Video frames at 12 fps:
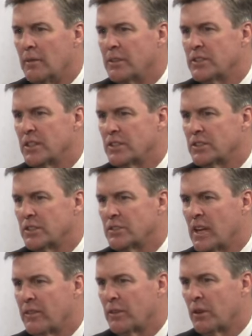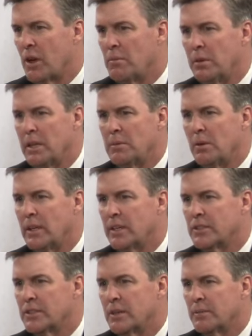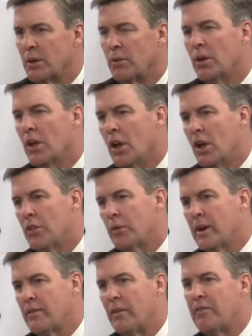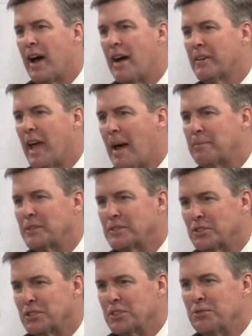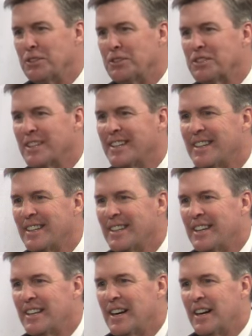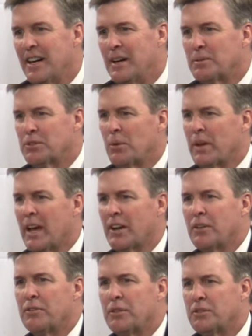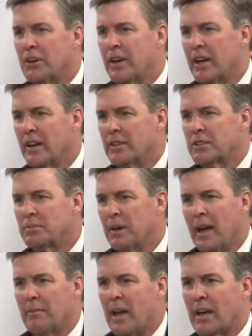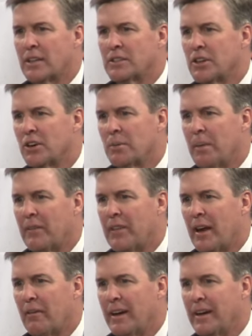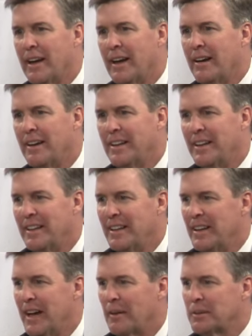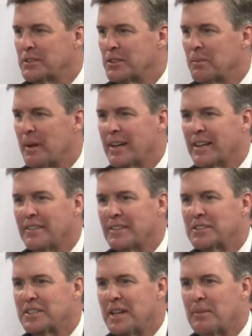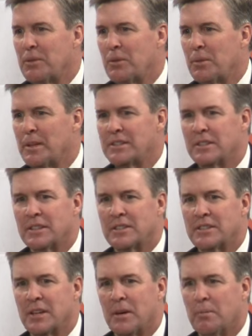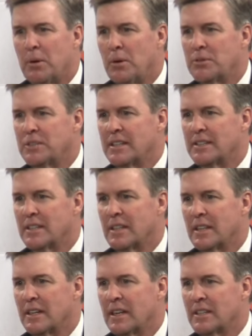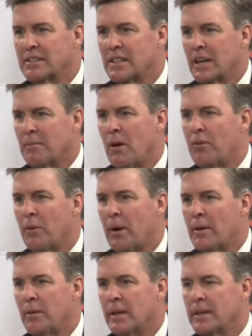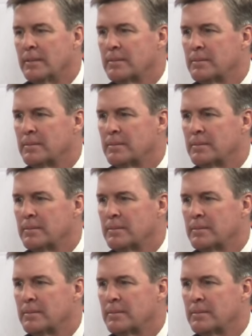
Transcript: These seniors just have unbelievable leadership. You know, three of our five captains are juniors. So we got a good future ahead of us. But I'm not concerned about that right now. I'm concerned about getting this team through the rest of this bowl season and sending them off the right way.